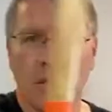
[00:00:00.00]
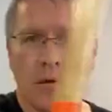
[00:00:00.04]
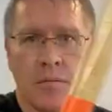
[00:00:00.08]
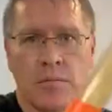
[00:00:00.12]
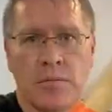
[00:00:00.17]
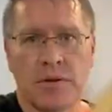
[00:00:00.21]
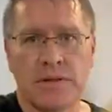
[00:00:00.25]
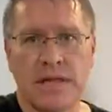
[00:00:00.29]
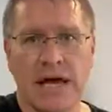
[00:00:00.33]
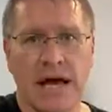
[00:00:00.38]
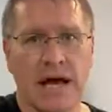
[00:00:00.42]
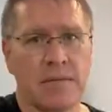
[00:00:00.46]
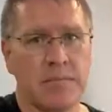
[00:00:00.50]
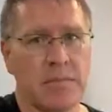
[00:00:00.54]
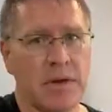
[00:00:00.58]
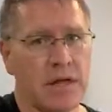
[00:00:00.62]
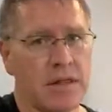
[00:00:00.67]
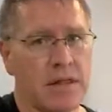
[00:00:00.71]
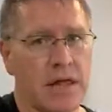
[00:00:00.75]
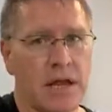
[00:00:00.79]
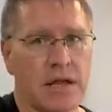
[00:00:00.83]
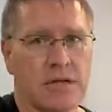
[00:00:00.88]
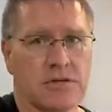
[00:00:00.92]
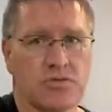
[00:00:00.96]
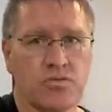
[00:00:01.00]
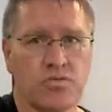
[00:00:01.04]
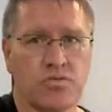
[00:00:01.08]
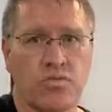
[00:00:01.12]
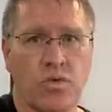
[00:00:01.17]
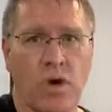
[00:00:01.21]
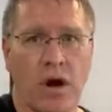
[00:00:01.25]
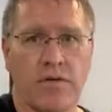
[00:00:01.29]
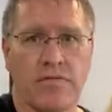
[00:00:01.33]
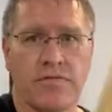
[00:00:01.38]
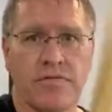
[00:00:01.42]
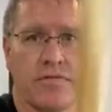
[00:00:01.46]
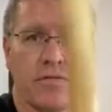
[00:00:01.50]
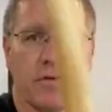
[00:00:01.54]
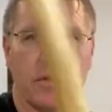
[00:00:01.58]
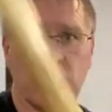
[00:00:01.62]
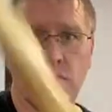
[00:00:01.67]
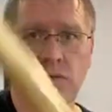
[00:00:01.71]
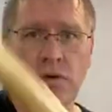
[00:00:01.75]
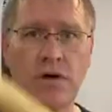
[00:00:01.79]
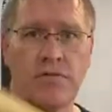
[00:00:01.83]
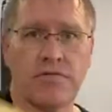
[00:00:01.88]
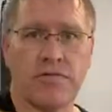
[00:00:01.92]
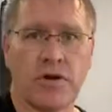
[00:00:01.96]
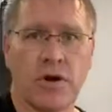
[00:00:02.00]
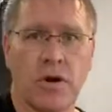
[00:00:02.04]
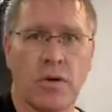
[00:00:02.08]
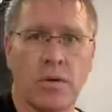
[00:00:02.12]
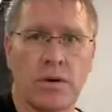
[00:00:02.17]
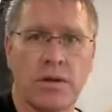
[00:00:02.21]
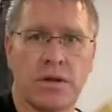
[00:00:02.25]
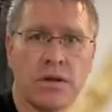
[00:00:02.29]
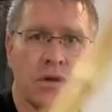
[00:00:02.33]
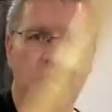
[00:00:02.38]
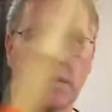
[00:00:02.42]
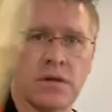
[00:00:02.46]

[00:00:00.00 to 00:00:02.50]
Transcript: But that man, that is rough, rough going.